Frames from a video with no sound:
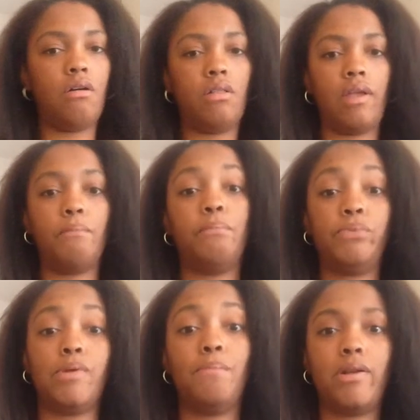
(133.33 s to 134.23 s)
like
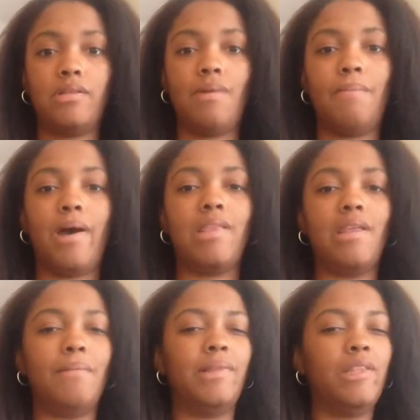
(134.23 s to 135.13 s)
some parts of my body,
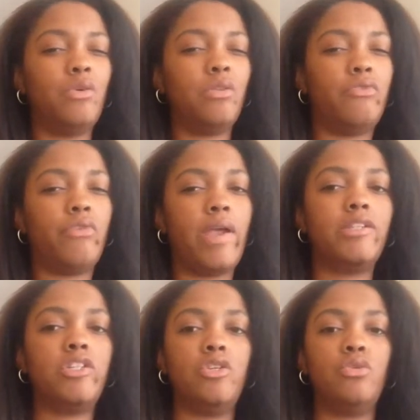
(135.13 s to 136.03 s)
that I'm a little
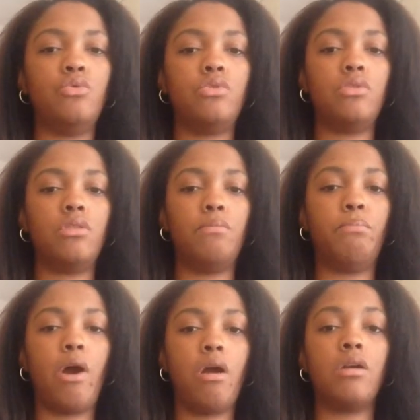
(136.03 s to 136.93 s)
afraid to use the
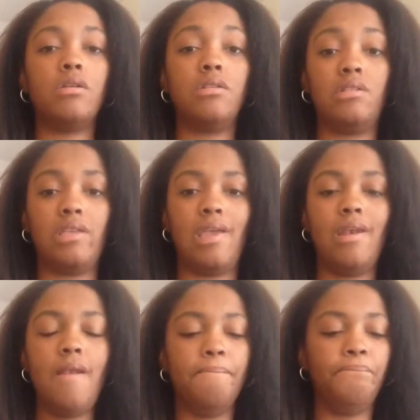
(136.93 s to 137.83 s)
bar to
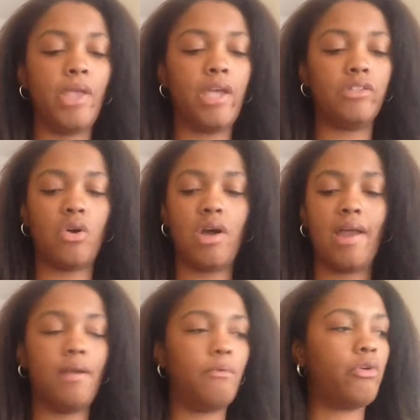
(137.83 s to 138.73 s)
skin. And so I'll
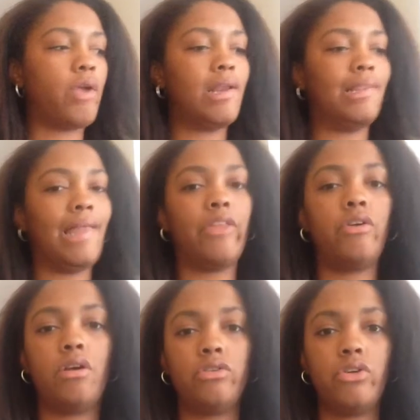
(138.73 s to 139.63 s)
kind of create a
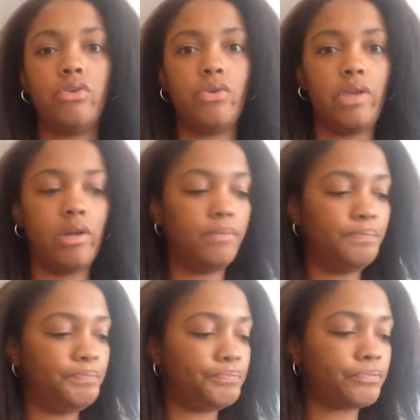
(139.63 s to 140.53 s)
lather, and I'll show you here.
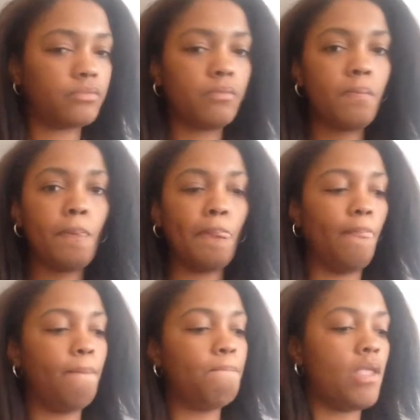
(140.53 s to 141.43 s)

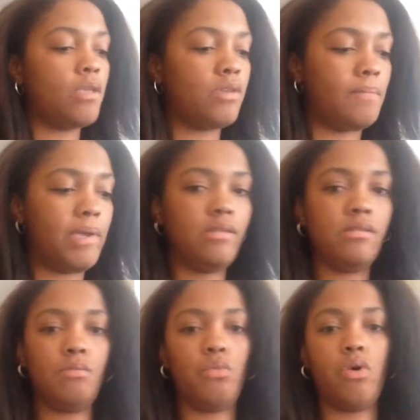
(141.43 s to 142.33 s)
So I'm getting
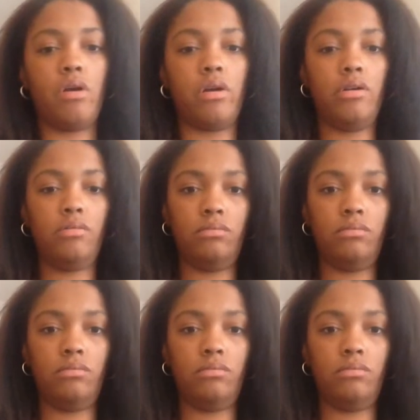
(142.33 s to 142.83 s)
some water,